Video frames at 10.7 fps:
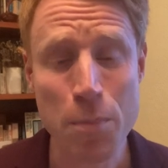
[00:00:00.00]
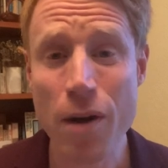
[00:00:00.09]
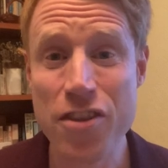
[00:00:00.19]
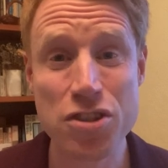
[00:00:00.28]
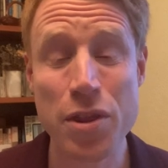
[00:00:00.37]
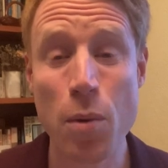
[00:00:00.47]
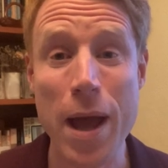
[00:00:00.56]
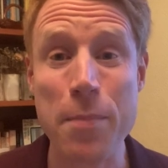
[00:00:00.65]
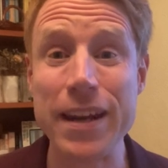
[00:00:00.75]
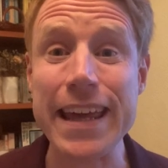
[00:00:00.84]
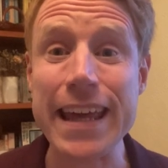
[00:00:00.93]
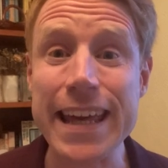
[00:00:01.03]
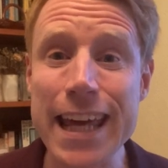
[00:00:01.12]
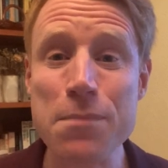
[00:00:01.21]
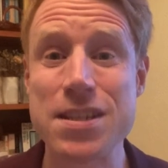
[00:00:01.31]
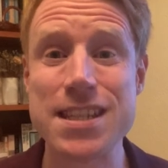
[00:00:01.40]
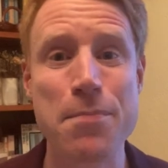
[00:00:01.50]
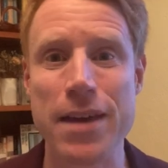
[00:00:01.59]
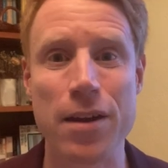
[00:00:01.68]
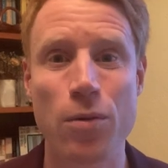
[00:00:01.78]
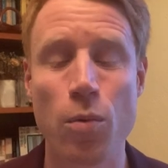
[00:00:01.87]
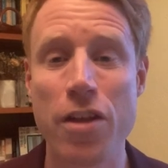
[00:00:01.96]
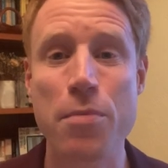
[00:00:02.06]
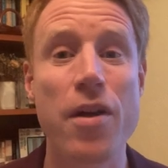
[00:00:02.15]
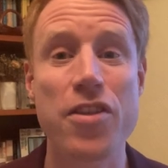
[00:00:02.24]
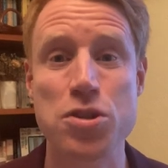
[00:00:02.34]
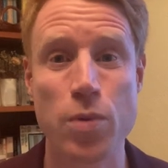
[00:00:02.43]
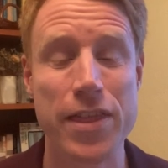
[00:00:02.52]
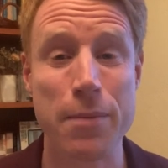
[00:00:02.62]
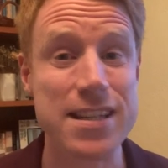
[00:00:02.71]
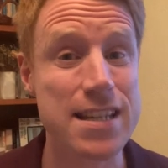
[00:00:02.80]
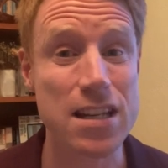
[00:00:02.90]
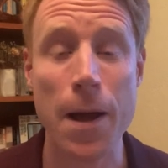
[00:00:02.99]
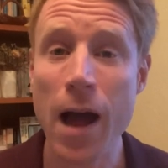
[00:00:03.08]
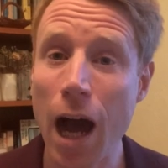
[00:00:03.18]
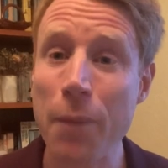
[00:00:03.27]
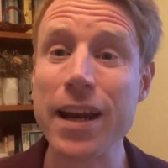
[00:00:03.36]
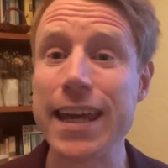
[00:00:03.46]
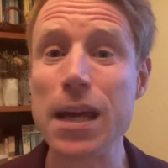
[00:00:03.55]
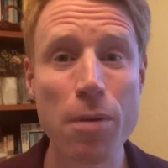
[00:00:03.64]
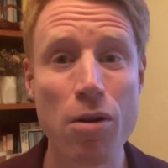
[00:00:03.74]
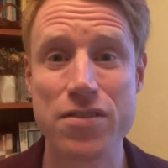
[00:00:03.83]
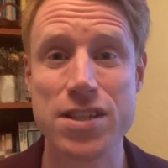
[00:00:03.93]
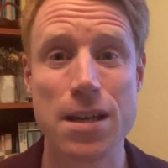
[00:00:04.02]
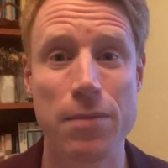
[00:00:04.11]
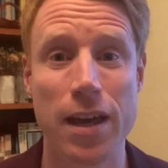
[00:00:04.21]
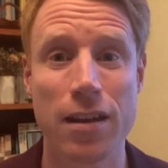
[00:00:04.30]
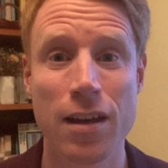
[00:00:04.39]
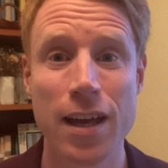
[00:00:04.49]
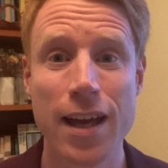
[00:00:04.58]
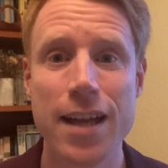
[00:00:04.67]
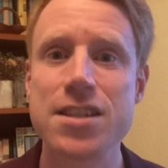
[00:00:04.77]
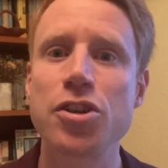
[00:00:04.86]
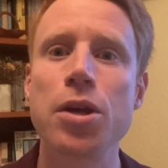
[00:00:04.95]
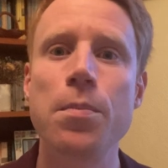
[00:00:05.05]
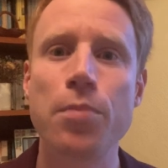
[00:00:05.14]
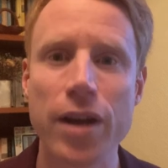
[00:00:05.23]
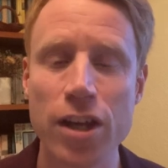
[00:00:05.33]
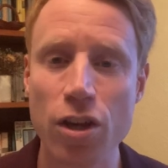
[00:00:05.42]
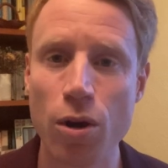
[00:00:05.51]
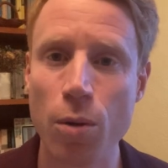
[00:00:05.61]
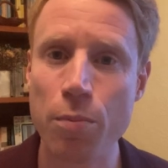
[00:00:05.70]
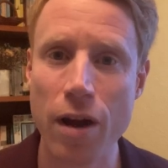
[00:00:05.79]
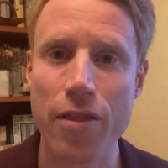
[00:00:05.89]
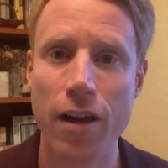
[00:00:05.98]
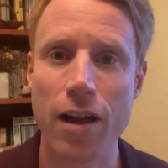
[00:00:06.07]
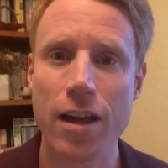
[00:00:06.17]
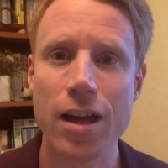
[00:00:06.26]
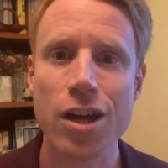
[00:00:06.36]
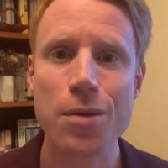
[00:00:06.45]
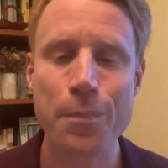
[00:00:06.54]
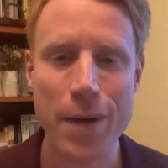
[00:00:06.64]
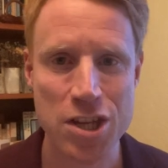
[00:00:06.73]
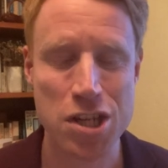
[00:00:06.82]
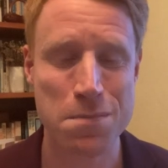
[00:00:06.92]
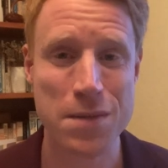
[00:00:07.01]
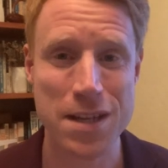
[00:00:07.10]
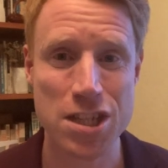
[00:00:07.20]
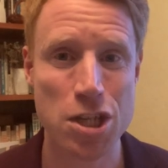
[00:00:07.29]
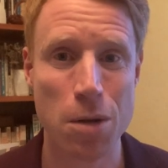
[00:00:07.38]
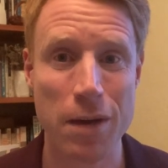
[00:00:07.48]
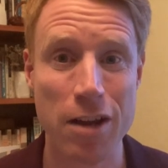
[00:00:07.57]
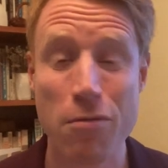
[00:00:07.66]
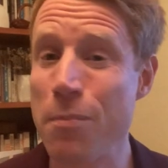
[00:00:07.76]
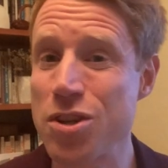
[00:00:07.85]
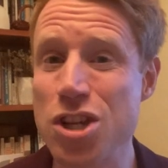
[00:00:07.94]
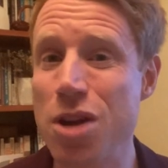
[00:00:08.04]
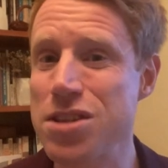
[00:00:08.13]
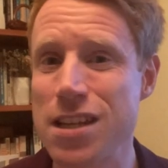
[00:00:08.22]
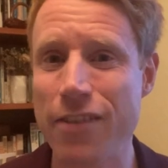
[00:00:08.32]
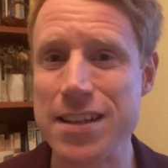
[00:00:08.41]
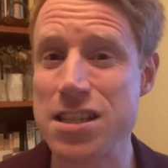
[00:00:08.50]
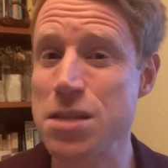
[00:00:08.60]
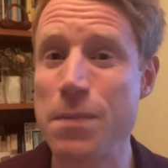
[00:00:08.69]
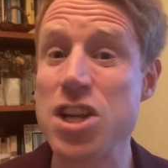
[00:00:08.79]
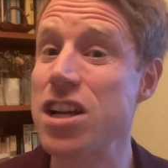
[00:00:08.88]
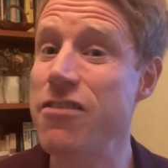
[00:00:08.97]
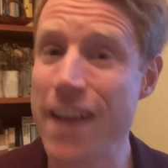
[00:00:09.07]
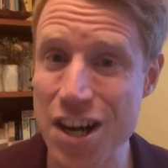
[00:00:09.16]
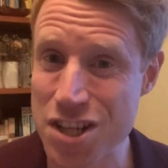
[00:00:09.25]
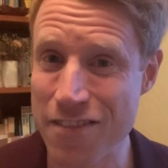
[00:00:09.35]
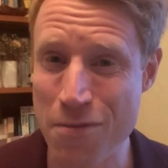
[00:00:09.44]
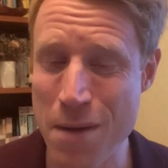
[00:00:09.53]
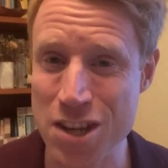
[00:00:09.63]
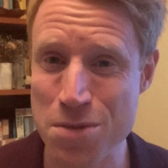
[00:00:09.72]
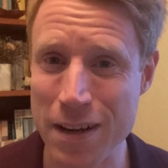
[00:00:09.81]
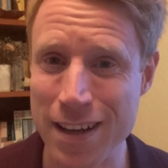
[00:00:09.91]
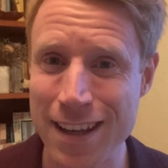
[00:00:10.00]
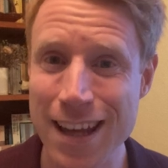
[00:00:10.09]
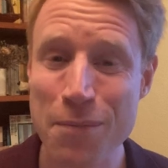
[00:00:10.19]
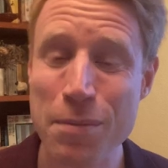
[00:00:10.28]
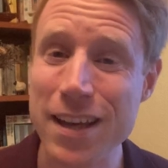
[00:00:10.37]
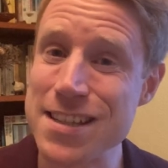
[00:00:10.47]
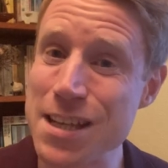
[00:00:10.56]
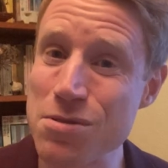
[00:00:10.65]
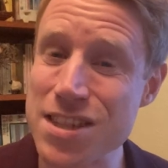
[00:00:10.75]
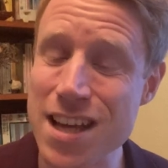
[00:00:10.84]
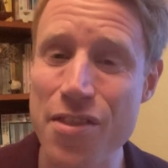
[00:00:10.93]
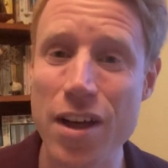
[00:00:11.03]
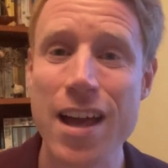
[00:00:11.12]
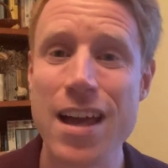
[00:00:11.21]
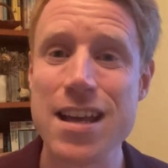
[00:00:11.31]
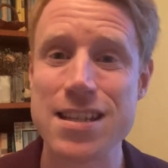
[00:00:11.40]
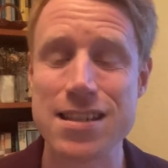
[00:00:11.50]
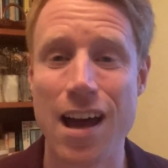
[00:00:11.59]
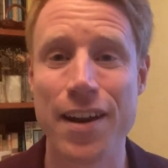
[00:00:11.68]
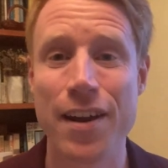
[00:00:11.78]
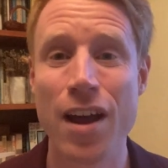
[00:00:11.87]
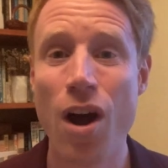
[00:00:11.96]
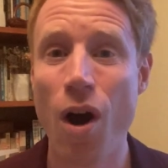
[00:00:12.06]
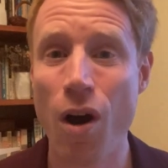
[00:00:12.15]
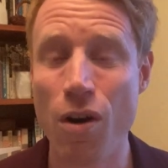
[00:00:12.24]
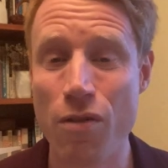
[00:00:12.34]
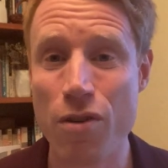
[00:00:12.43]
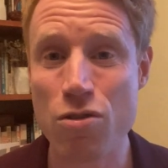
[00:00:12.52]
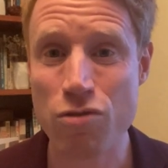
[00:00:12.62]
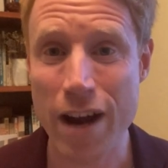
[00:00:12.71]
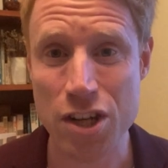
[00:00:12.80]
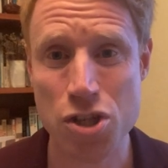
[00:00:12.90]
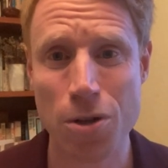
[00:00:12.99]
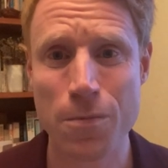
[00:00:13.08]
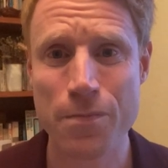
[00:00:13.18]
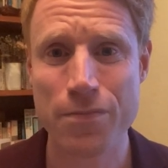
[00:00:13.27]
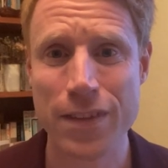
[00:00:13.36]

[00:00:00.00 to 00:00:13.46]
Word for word: brothers on the way, but he, he keeps Simeon, one of the brothers with him. And he says, look, I'm going to keep hold of Simeon until you bring your brother Benjamin to me. Remember, Joseph has a special affection for Benjamin because he was the other son of Rachel.